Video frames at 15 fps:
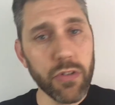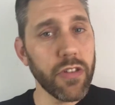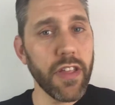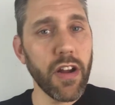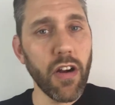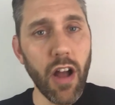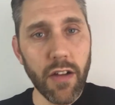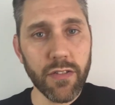So
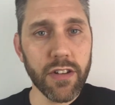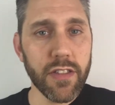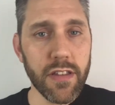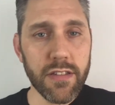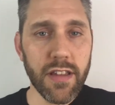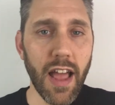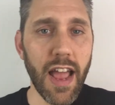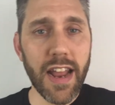they're off to the
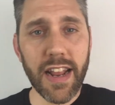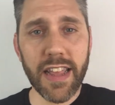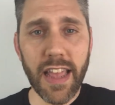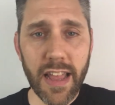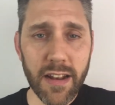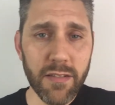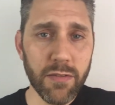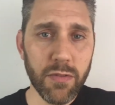side,
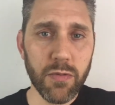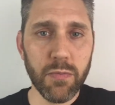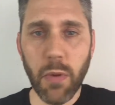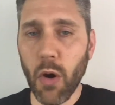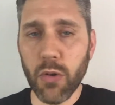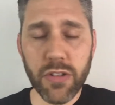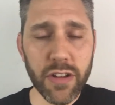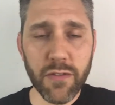again,
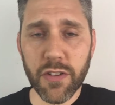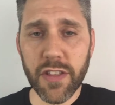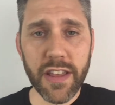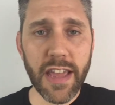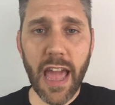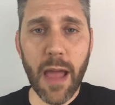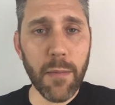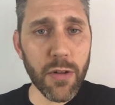posing for the
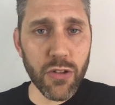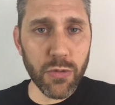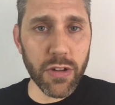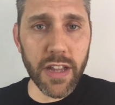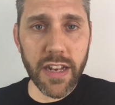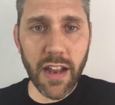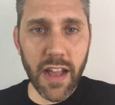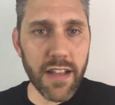camera. It's
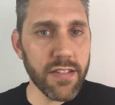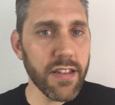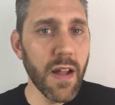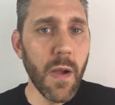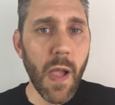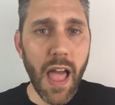really nice.